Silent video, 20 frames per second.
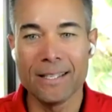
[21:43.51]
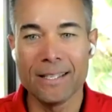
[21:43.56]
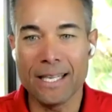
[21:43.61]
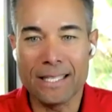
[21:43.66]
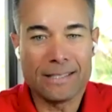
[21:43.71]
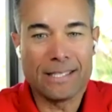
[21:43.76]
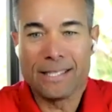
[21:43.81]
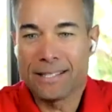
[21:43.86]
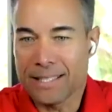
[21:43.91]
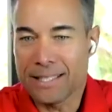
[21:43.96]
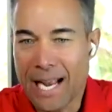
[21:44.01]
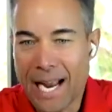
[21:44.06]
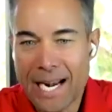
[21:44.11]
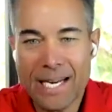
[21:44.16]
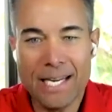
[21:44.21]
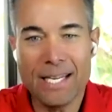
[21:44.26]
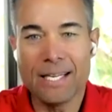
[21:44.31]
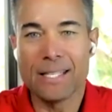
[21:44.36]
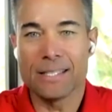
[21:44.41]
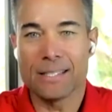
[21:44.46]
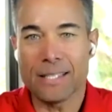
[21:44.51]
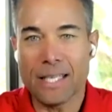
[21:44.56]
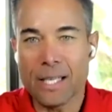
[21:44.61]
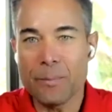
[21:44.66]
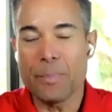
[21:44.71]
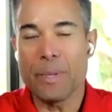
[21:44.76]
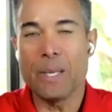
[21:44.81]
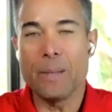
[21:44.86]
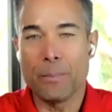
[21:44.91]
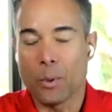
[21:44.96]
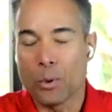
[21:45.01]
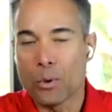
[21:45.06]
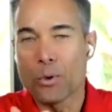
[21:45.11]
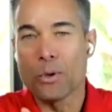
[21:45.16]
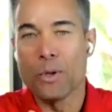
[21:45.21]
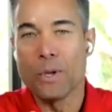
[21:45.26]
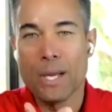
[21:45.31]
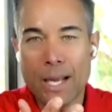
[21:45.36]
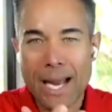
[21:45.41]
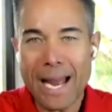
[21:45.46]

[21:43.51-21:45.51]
It's exciting to see people